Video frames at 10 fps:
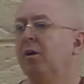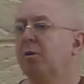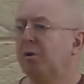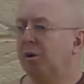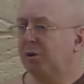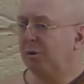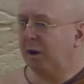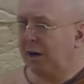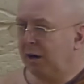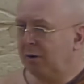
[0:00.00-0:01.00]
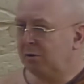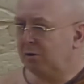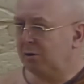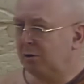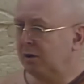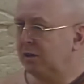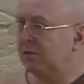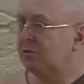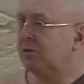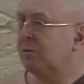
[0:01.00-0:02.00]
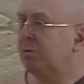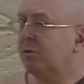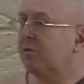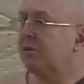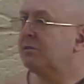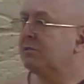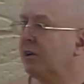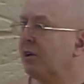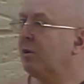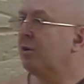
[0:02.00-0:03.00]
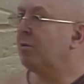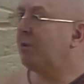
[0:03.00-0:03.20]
What you now do is you put this thing called